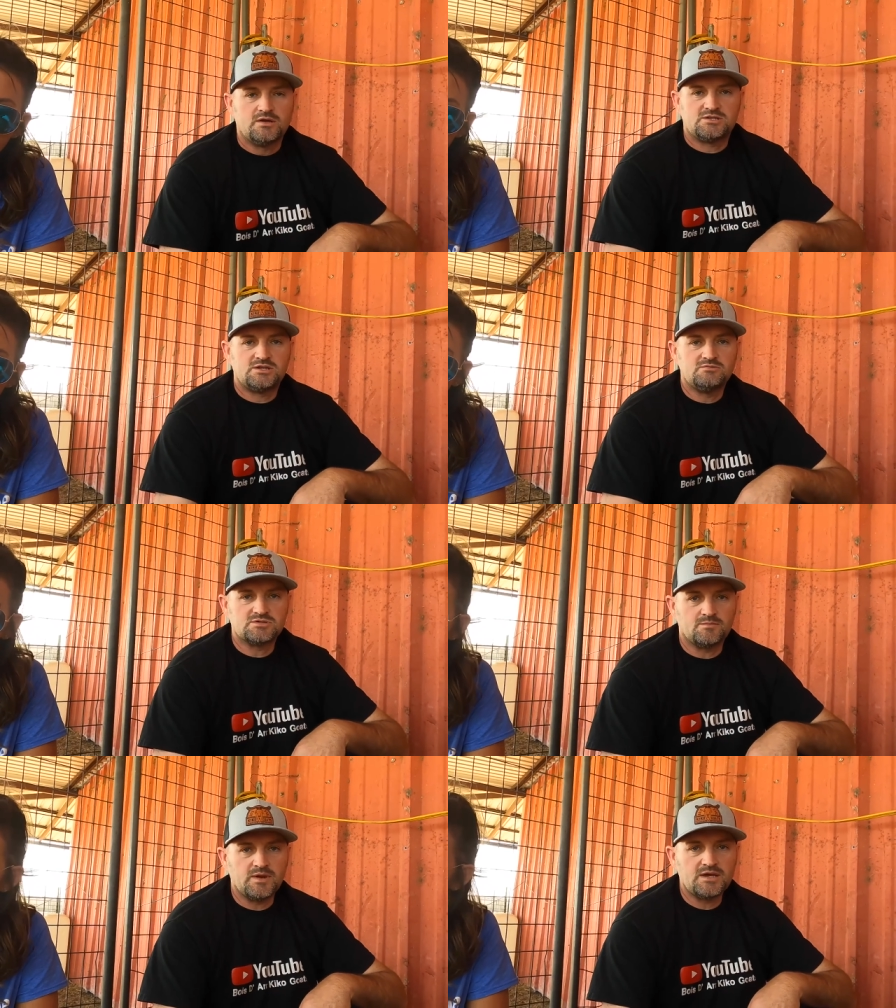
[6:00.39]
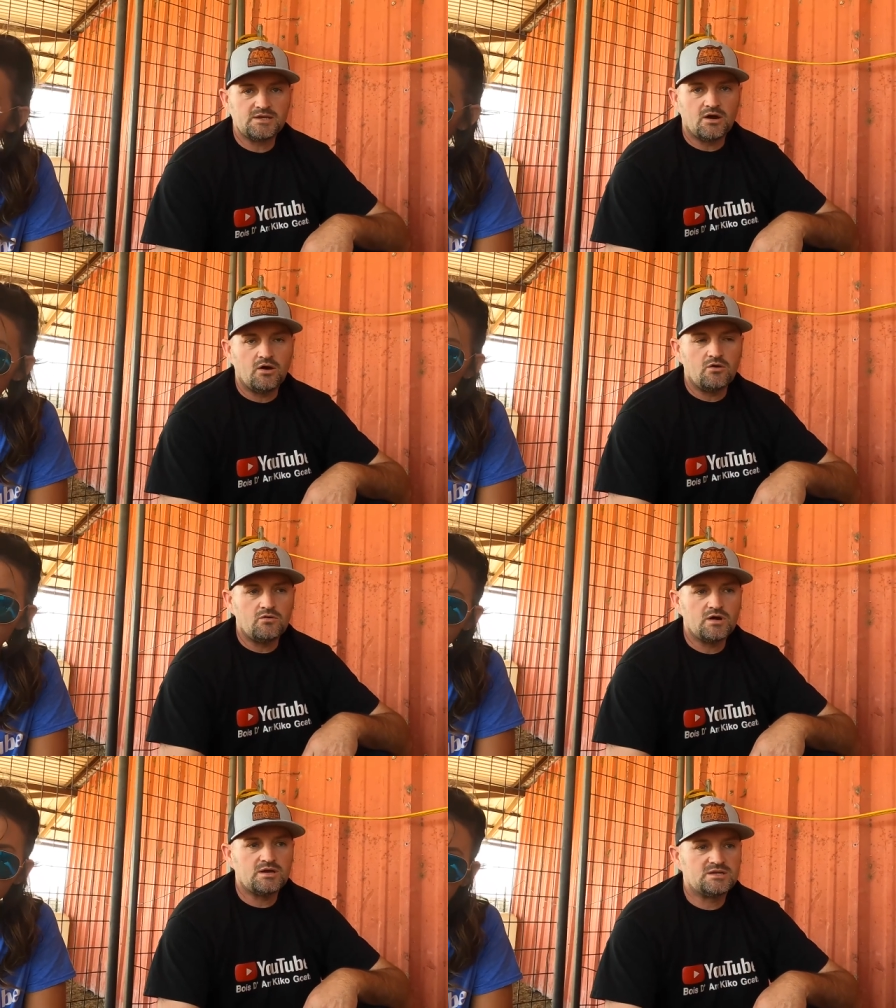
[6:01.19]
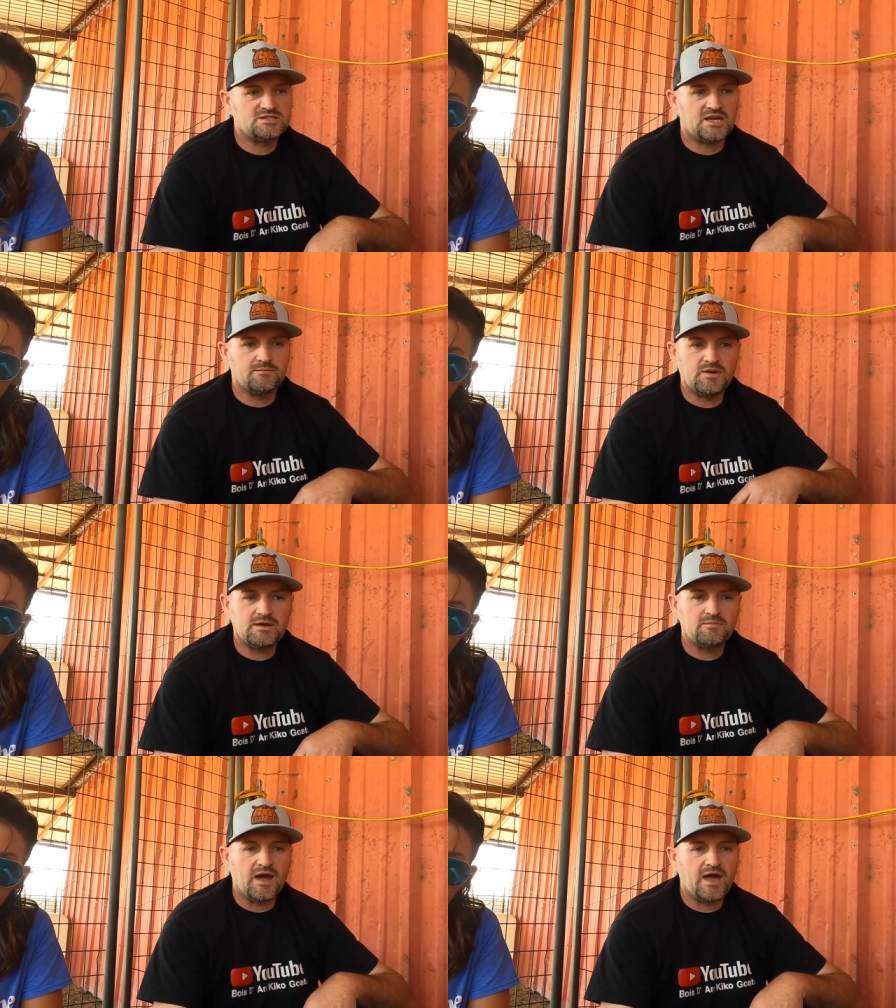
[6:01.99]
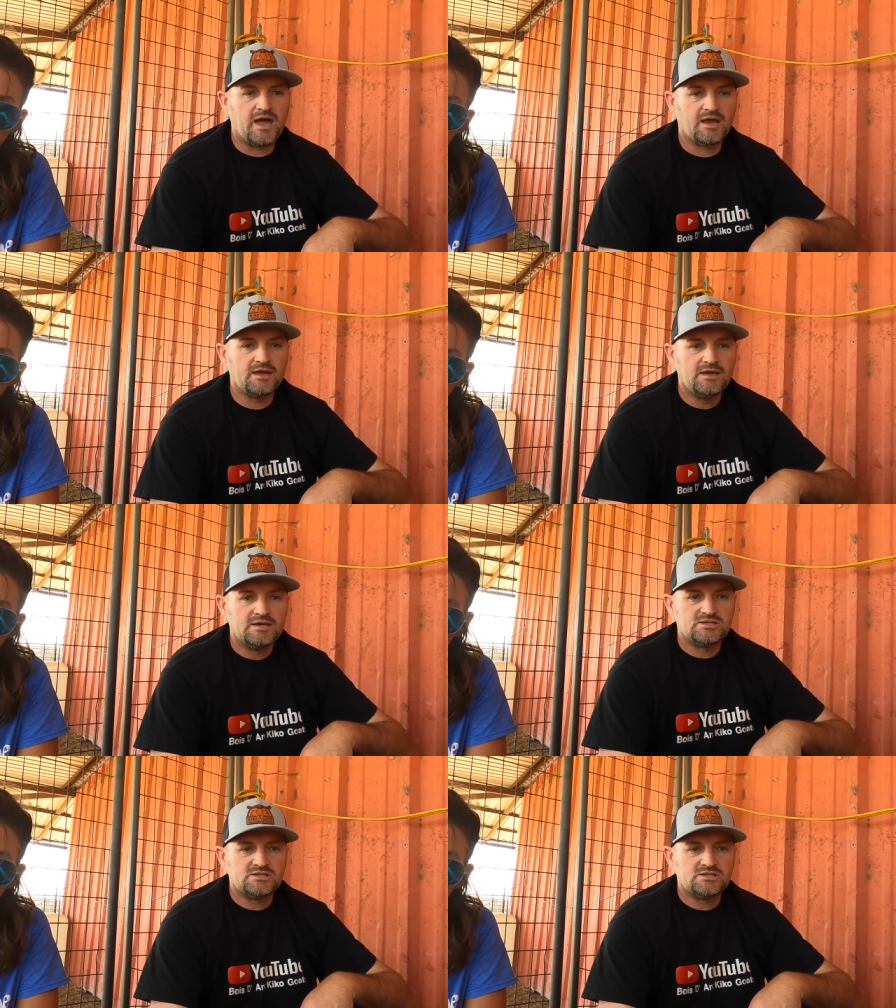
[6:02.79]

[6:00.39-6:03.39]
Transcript: She was a big doe. She had a big bag.